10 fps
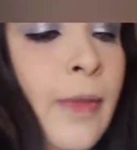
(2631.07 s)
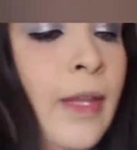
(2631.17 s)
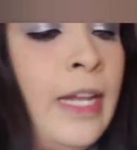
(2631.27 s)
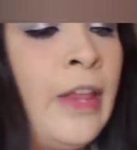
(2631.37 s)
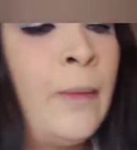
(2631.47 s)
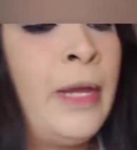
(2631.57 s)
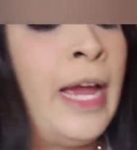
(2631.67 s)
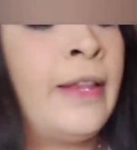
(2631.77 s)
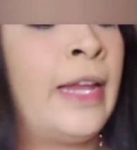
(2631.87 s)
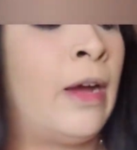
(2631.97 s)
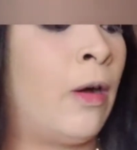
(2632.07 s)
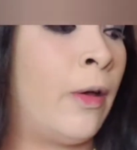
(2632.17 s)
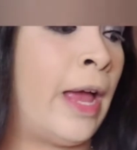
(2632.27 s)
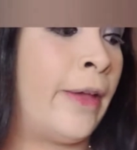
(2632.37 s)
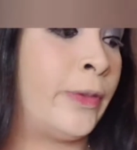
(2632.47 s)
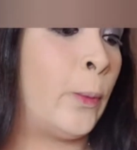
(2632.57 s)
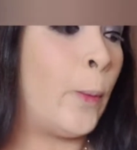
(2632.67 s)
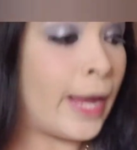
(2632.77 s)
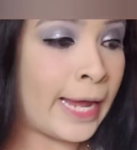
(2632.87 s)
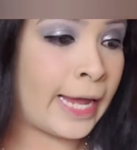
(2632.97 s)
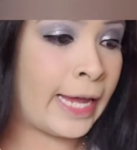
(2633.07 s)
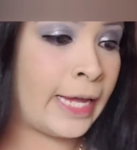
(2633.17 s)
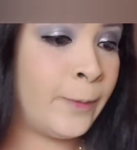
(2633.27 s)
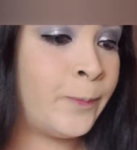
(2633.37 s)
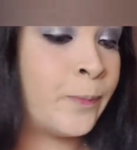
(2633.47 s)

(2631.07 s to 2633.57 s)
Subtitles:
now that we got that all out the way,